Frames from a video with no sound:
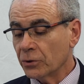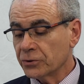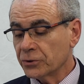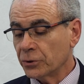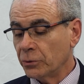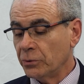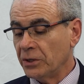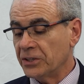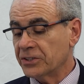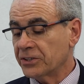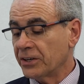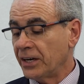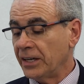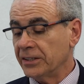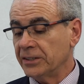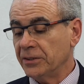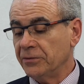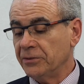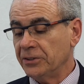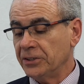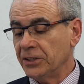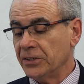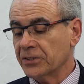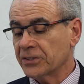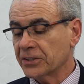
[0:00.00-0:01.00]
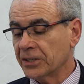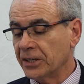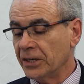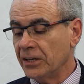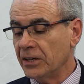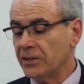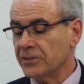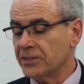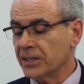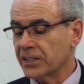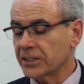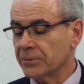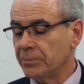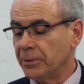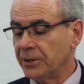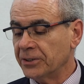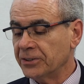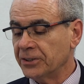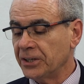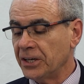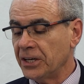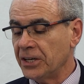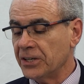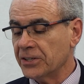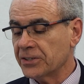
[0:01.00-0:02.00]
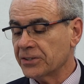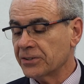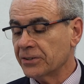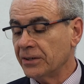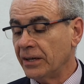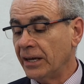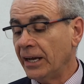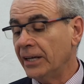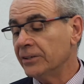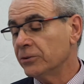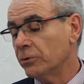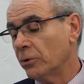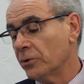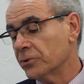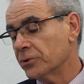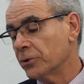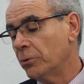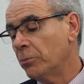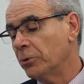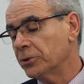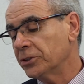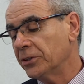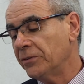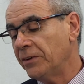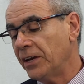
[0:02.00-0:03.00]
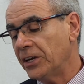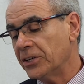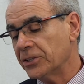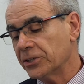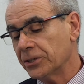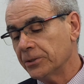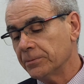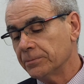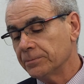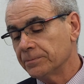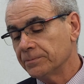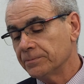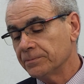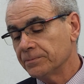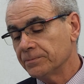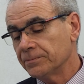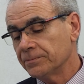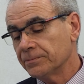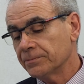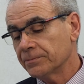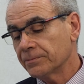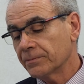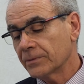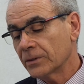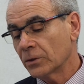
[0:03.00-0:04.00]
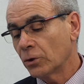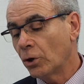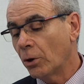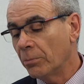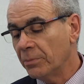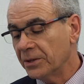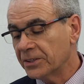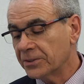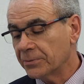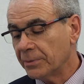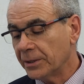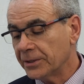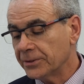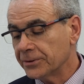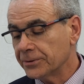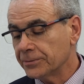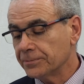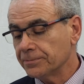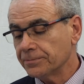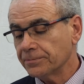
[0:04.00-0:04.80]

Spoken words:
also needs creativity, skills, expertise, and also motivation, commitment.